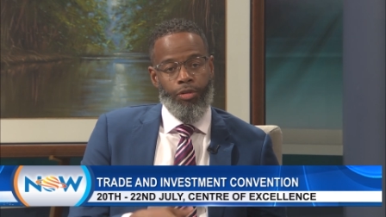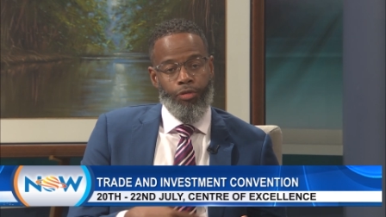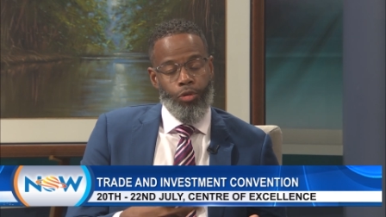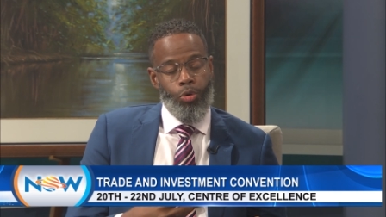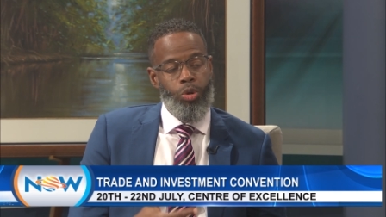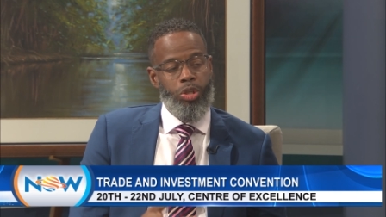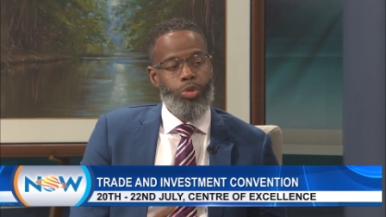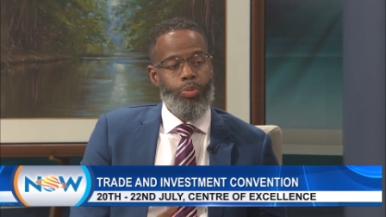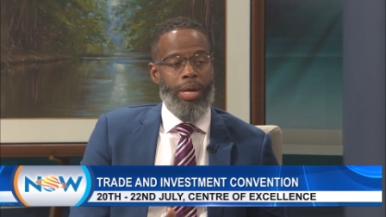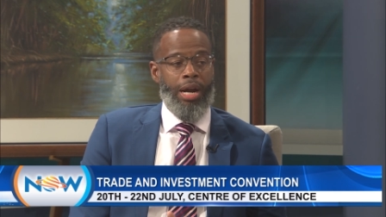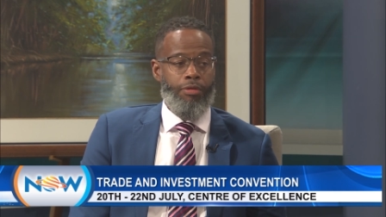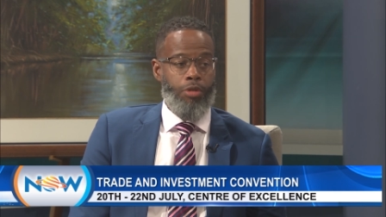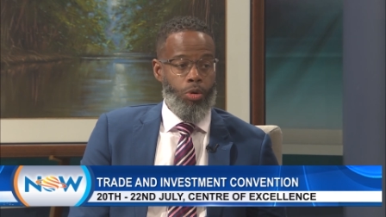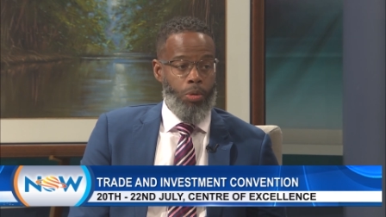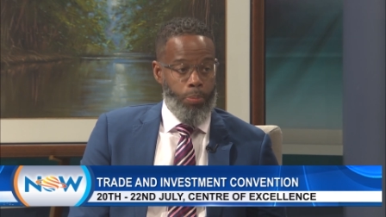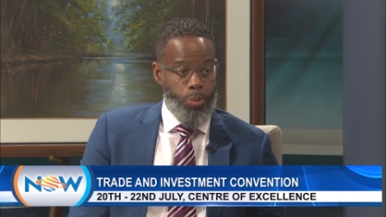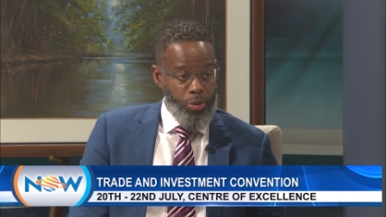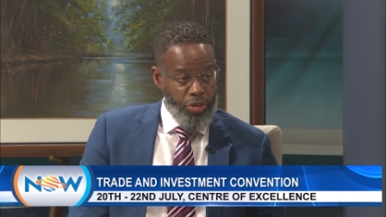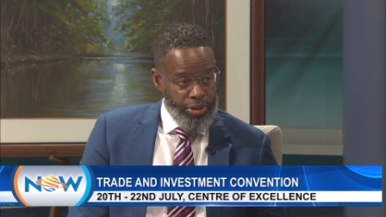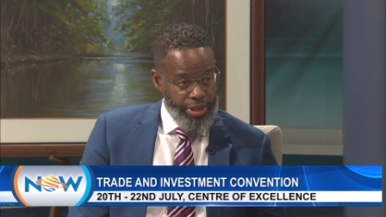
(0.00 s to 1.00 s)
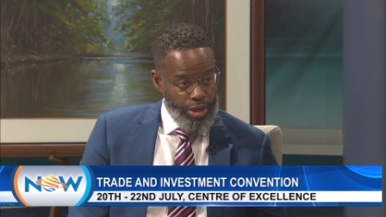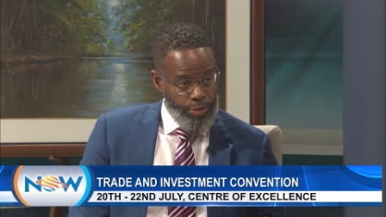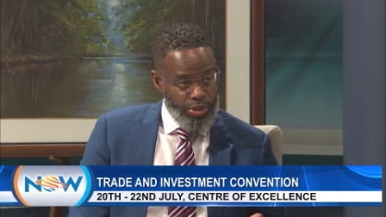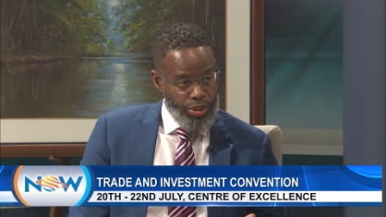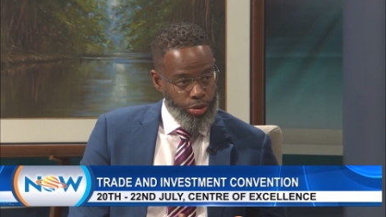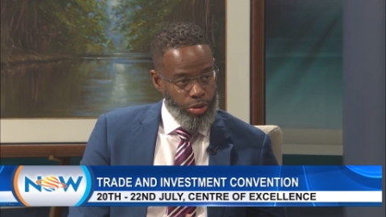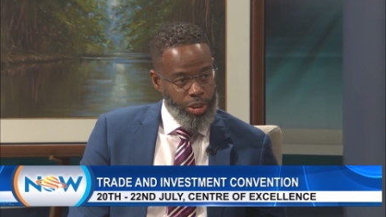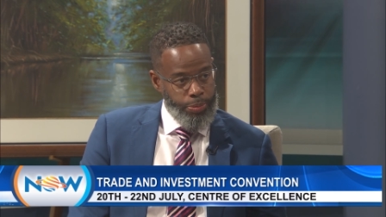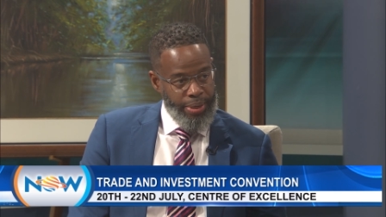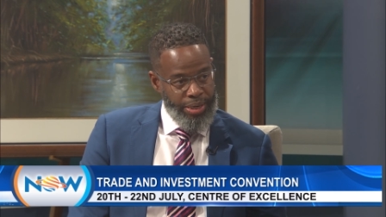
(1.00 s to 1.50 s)
And of course, we have our booth
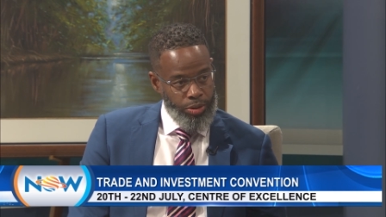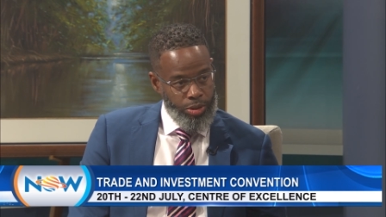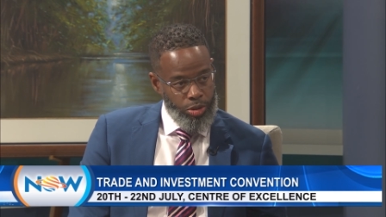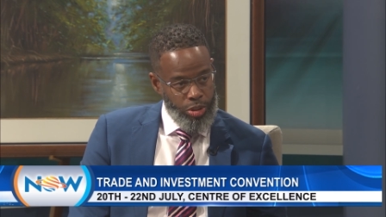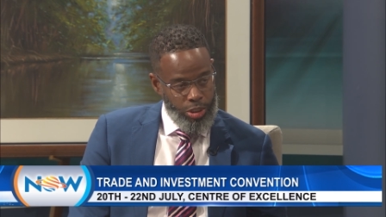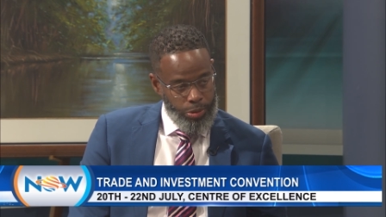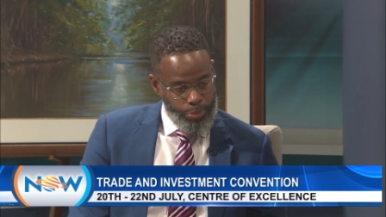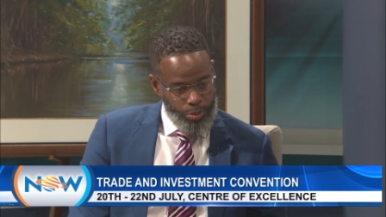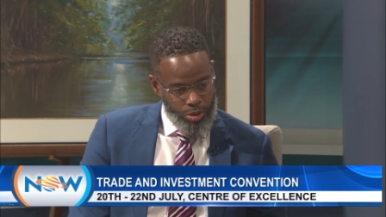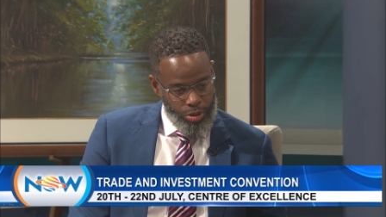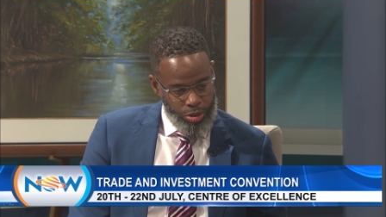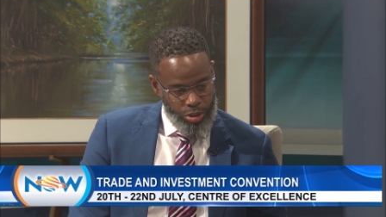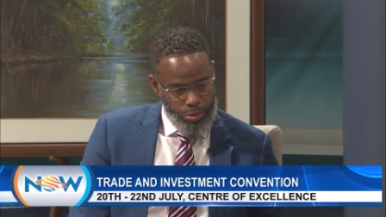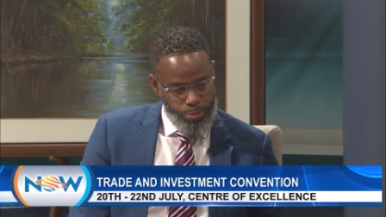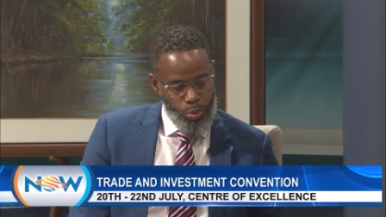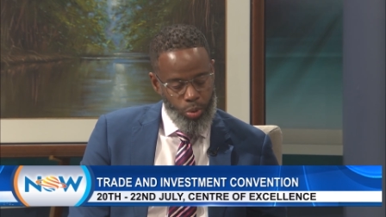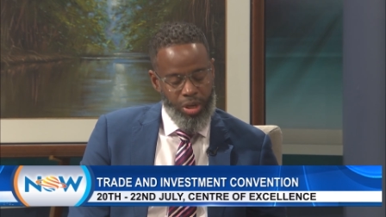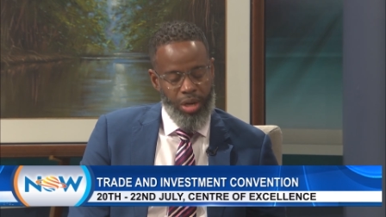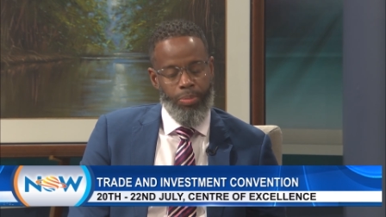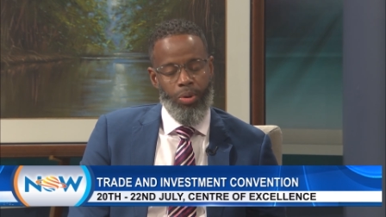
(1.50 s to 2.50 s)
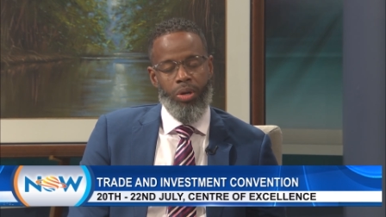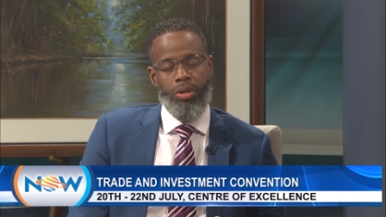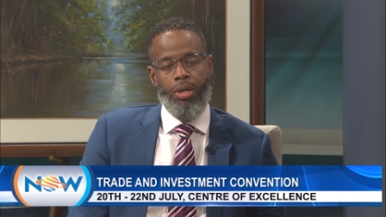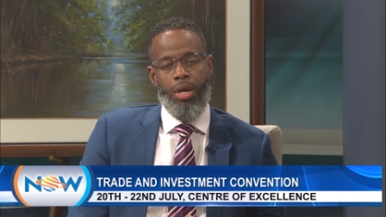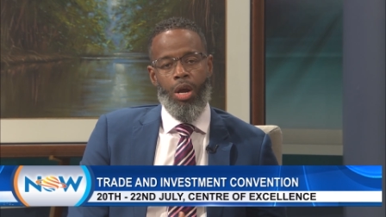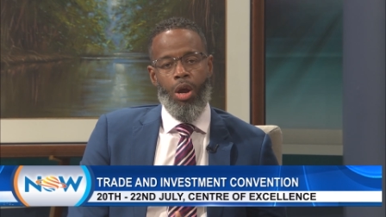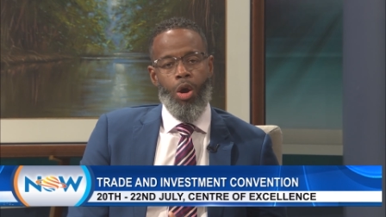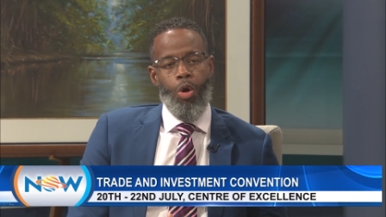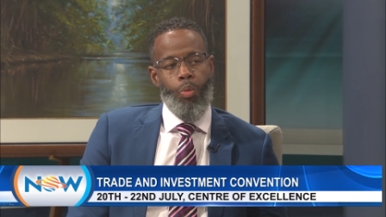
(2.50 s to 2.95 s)
there, which you, spent, you, sp you spoke about,